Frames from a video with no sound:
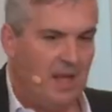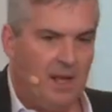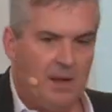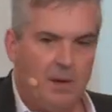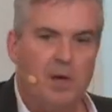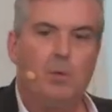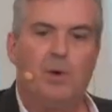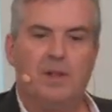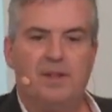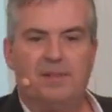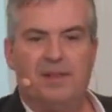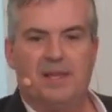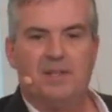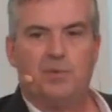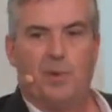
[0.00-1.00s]
Well, one of the
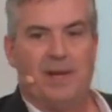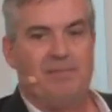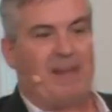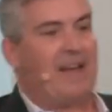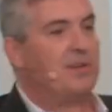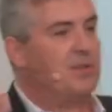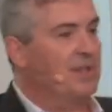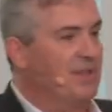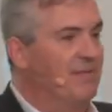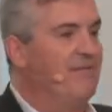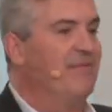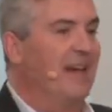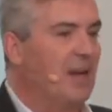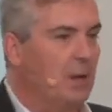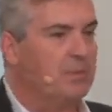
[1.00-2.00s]
things, we've actually
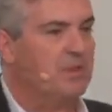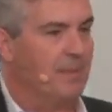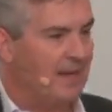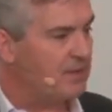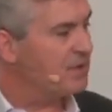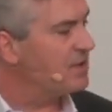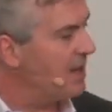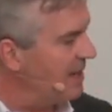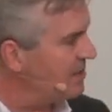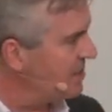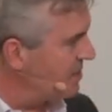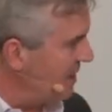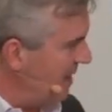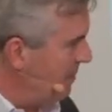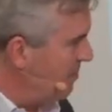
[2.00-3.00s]
developed some exercises
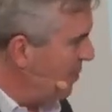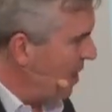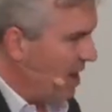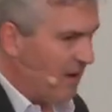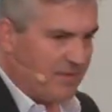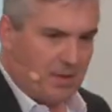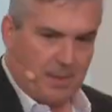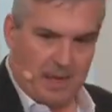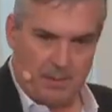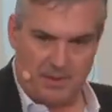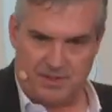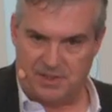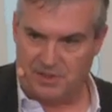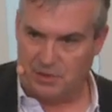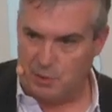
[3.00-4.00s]
in improv to be able
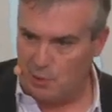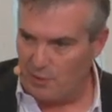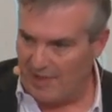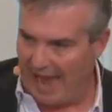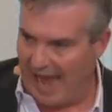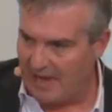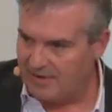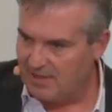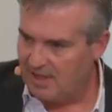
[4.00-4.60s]
to do that.